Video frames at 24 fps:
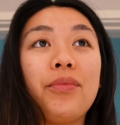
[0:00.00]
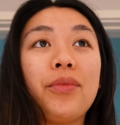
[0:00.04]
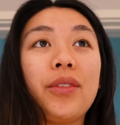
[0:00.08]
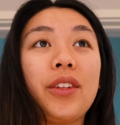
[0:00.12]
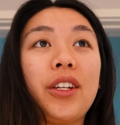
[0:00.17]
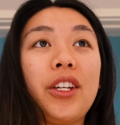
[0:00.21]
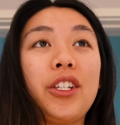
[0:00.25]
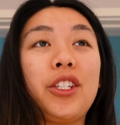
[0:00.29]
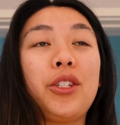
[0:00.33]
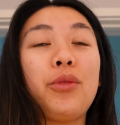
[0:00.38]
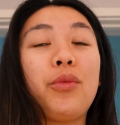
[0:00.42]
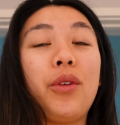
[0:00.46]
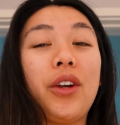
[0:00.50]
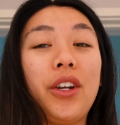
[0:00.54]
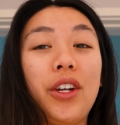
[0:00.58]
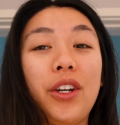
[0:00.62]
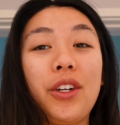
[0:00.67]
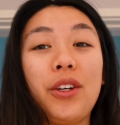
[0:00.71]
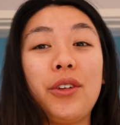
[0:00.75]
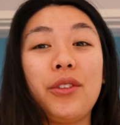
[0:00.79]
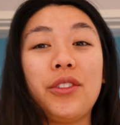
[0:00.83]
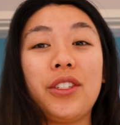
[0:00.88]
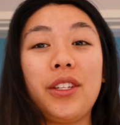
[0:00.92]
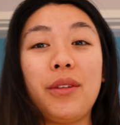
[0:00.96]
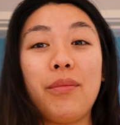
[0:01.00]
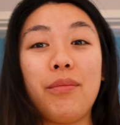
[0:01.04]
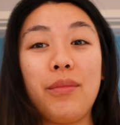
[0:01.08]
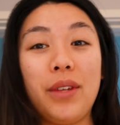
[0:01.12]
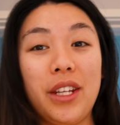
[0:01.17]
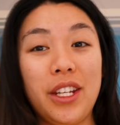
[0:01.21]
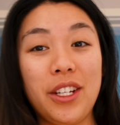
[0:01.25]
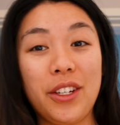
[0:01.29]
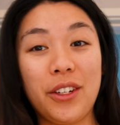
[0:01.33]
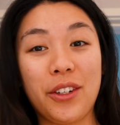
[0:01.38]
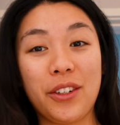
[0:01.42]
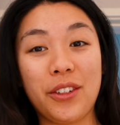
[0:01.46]
because she wanted to go see
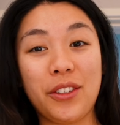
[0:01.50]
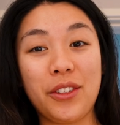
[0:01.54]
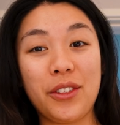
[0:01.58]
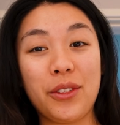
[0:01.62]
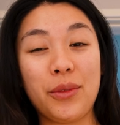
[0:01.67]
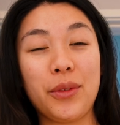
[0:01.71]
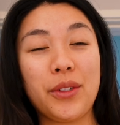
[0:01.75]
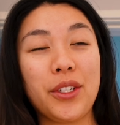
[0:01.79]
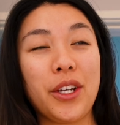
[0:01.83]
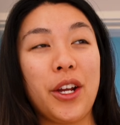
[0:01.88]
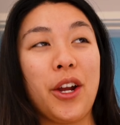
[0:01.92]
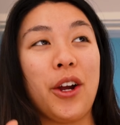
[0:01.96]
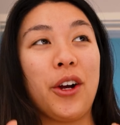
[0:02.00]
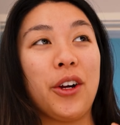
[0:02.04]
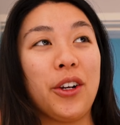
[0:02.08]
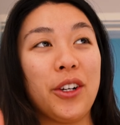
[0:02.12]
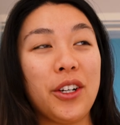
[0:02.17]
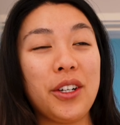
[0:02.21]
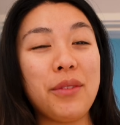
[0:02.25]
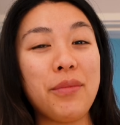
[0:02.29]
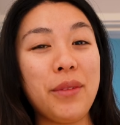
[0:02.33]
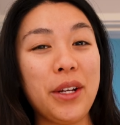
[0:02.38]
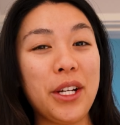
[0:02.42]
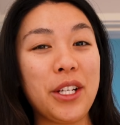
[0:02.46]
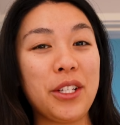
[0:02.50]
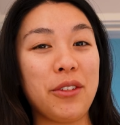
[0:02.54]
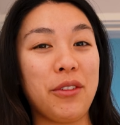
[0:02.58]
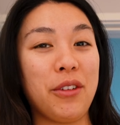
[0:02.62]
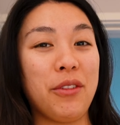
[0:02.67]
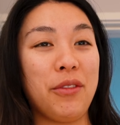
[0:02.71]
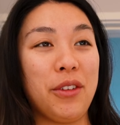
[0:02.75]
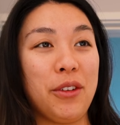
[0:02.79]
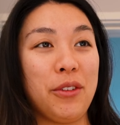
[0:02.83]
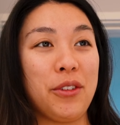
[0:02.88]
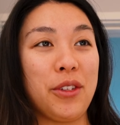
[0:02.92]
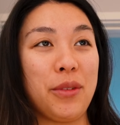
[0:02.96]
Mean Girls, which I heard mixed
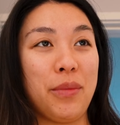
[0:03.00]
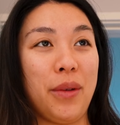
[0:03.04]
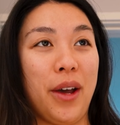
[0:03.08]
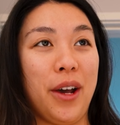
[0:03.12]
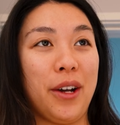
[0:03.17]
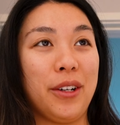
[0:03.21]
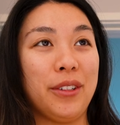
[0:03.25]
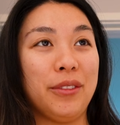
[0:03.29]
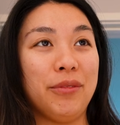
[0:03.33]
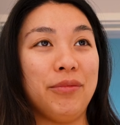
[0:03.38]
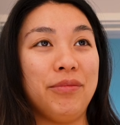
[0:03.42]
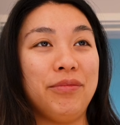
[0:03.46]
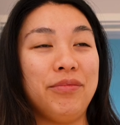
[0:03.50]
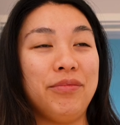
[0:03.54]
reviews about.